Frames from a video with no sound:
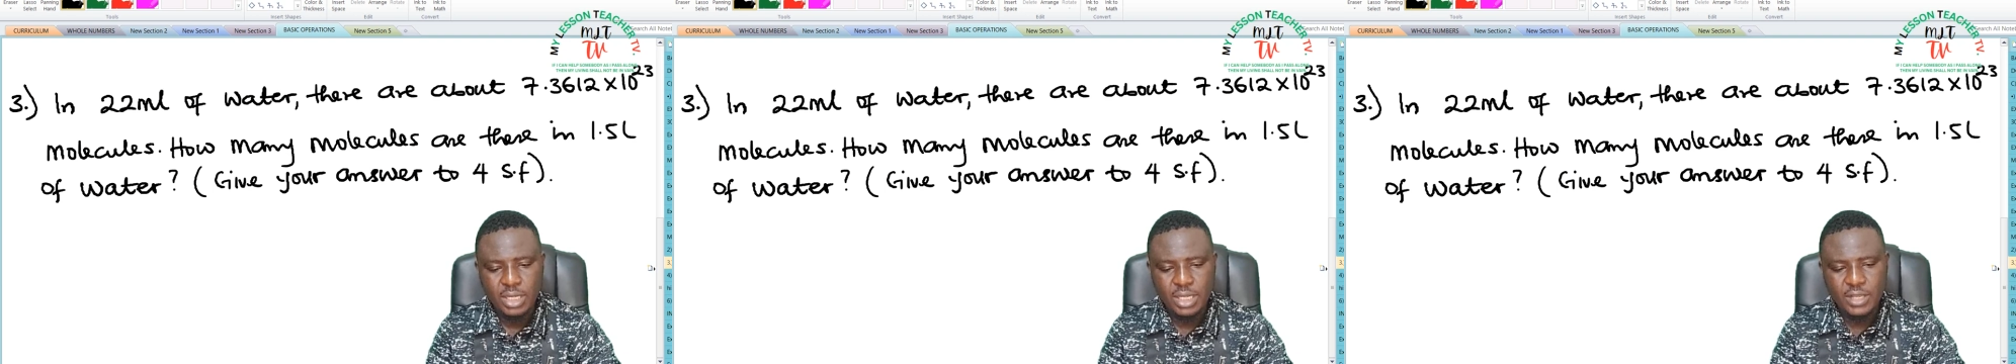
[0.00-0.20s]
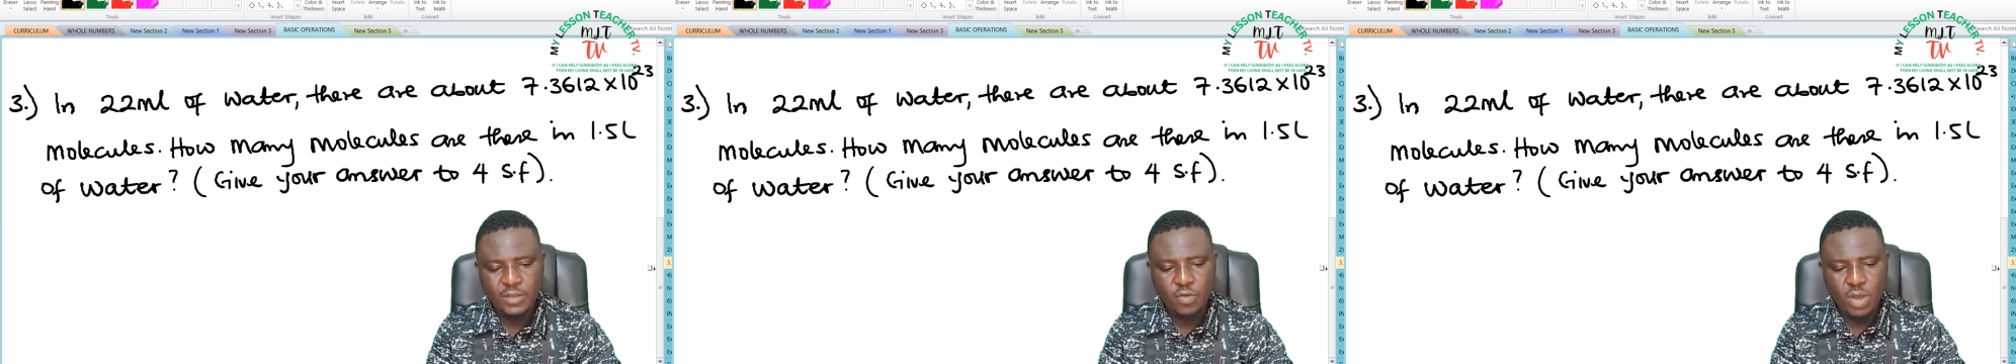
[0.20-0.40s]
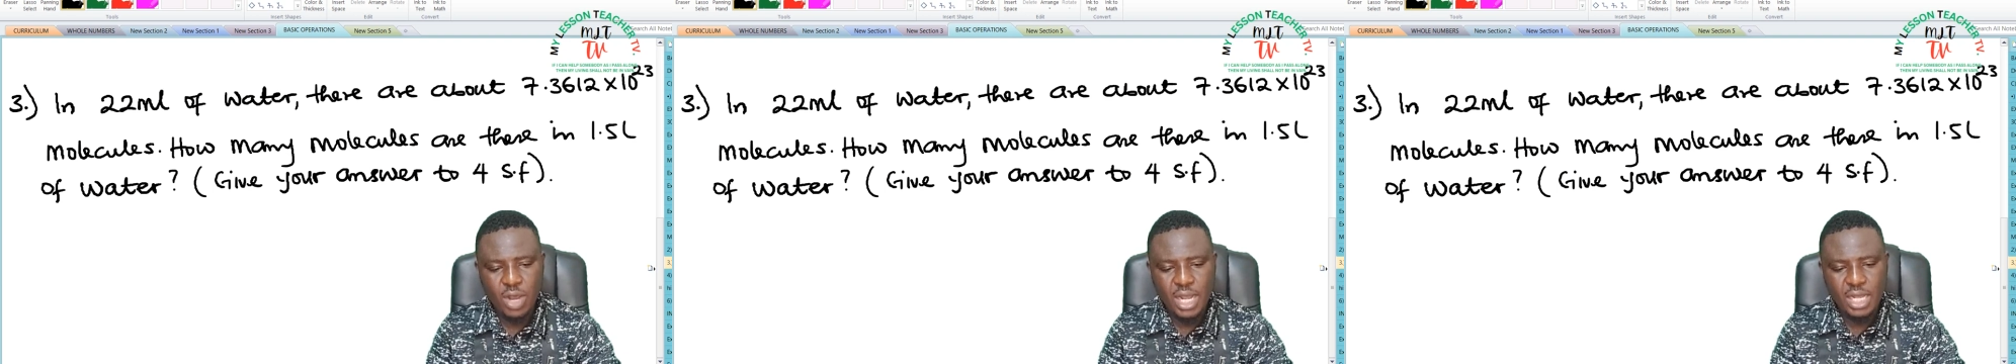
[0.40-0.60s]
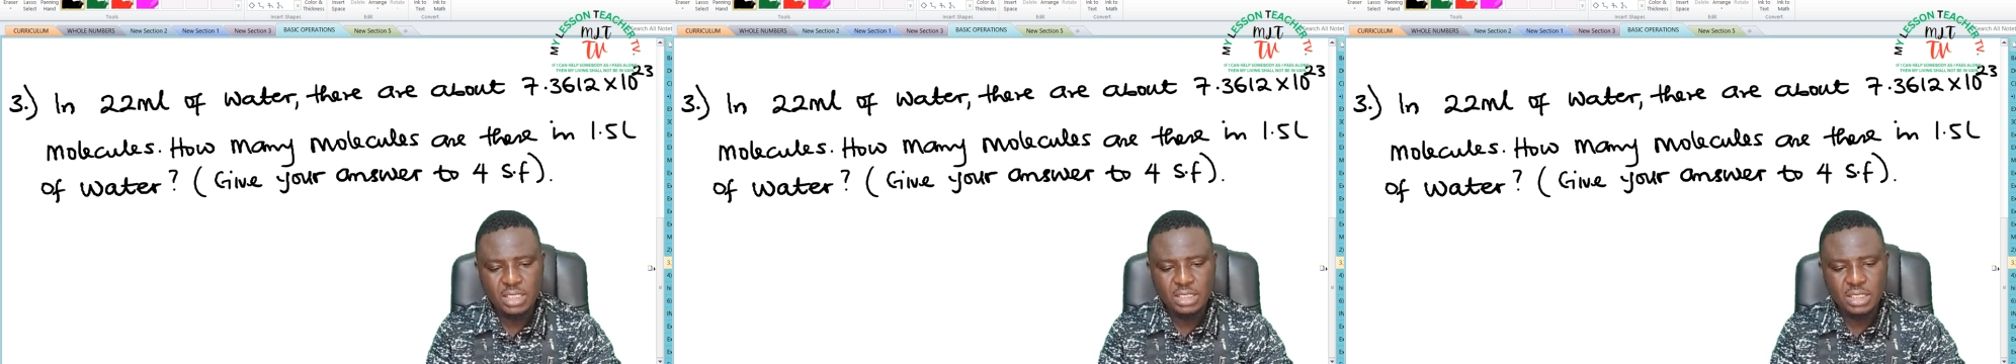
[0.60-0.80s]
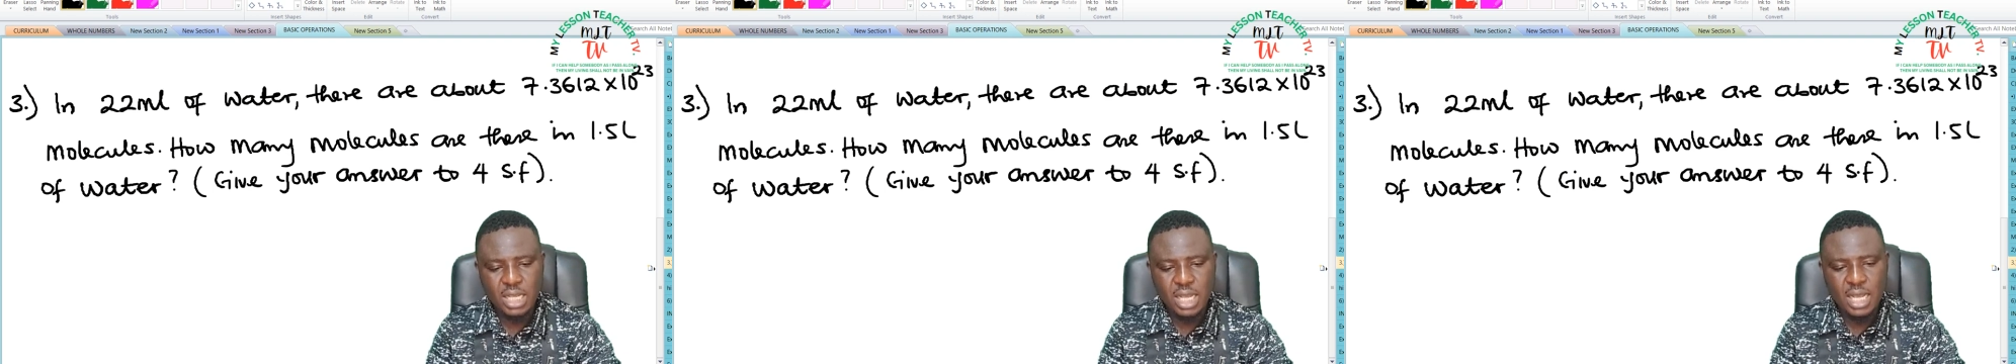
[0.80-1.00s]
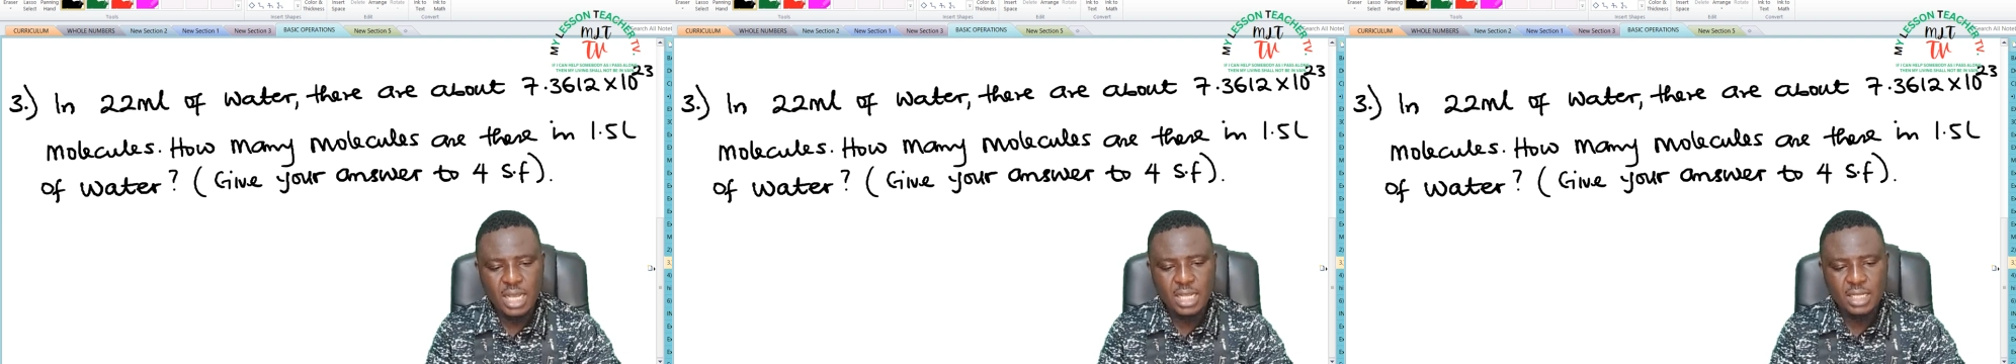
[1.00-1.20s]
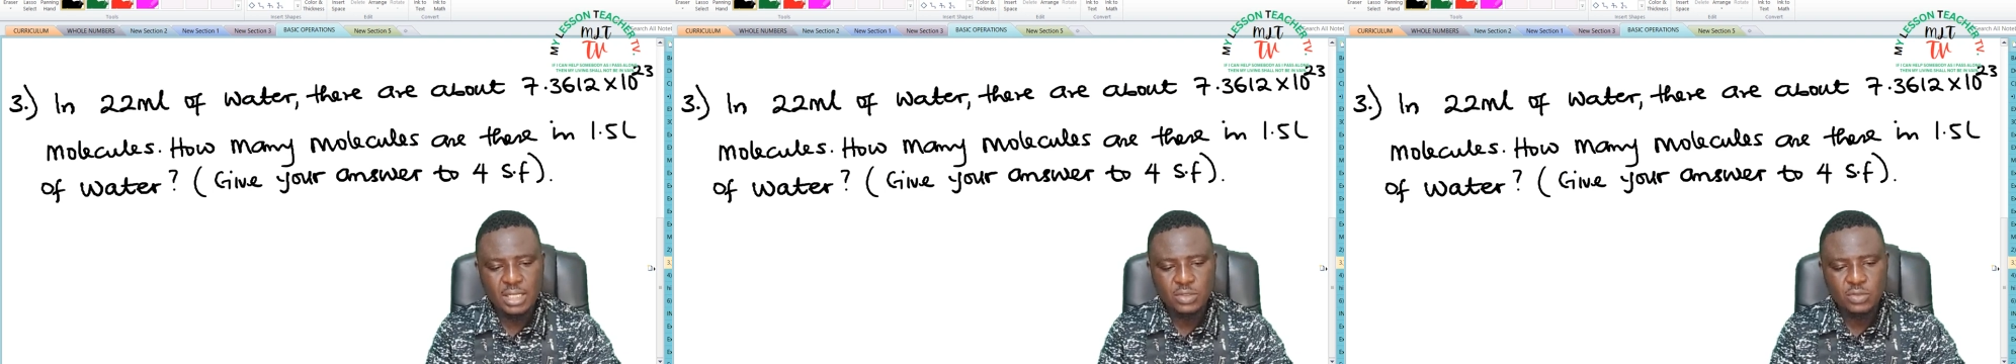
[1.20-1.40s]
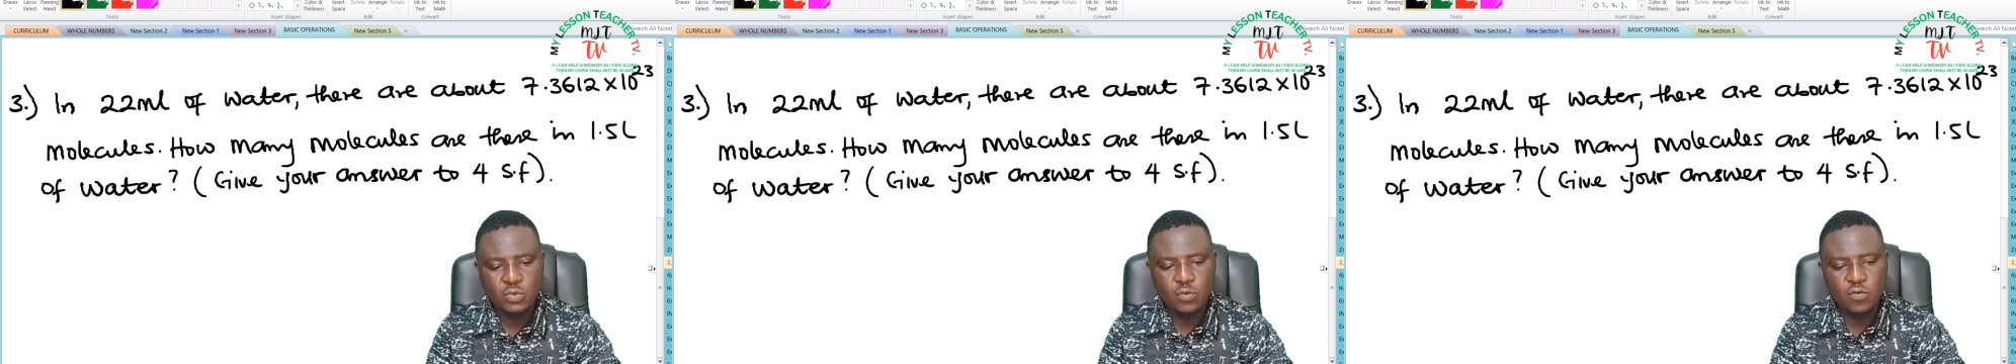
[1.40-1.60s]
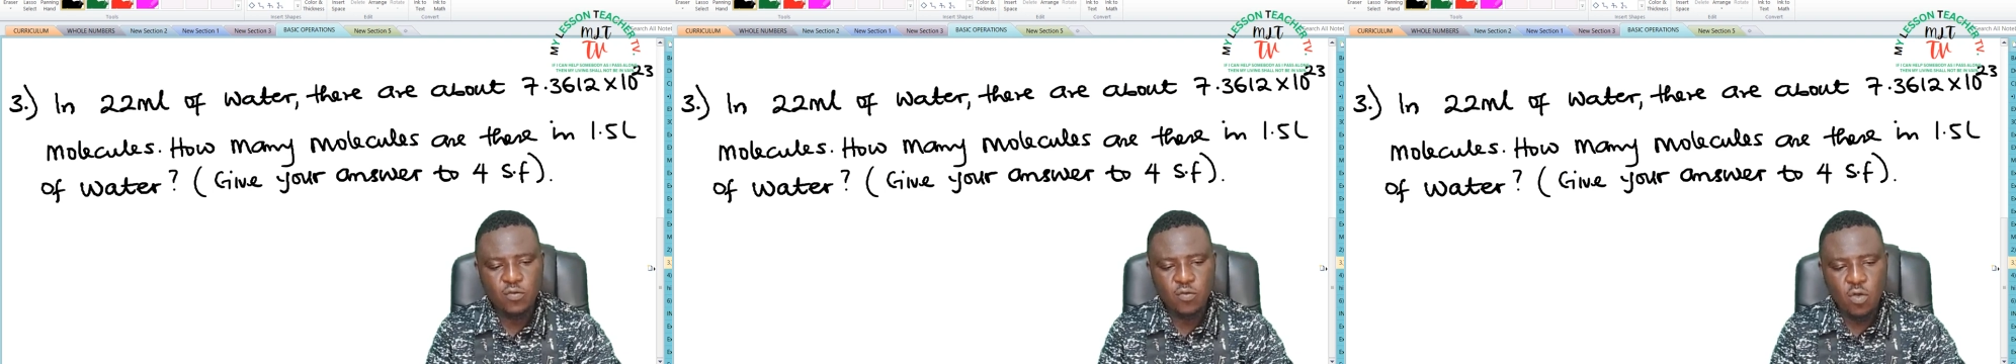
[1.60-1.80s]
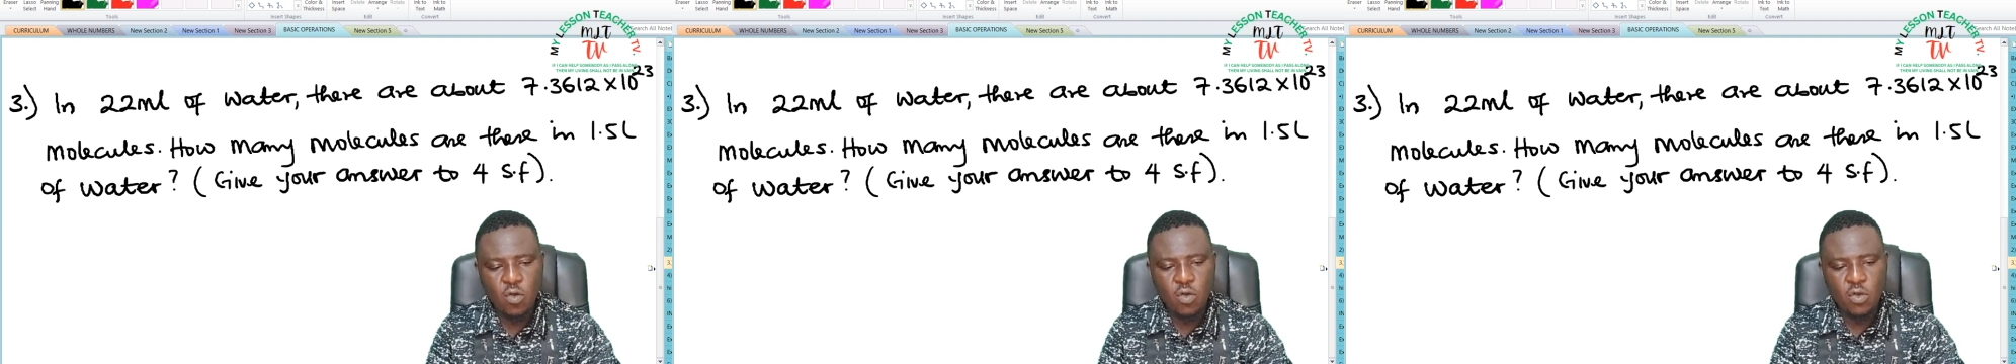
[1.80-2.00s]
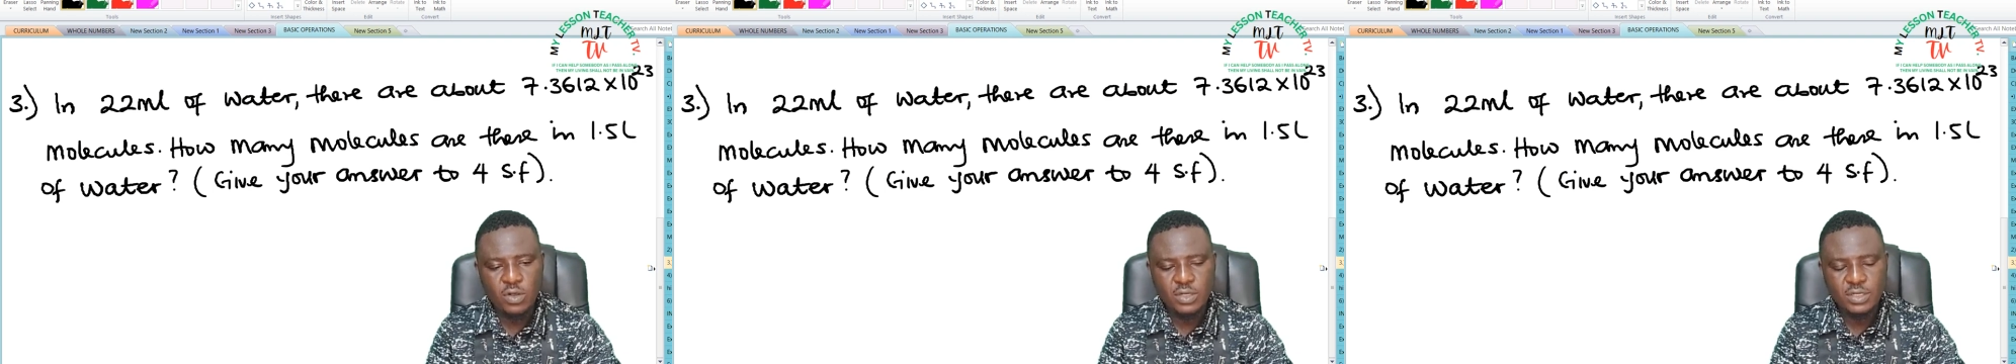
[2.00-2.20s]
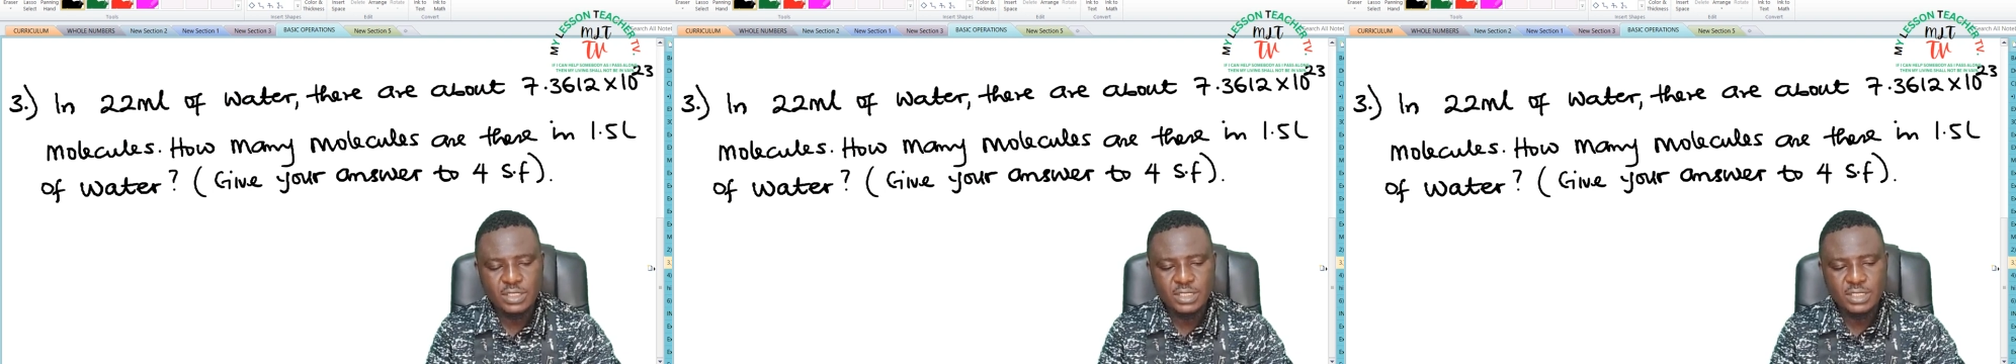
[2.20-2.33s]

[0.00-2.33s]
Give your answer to 4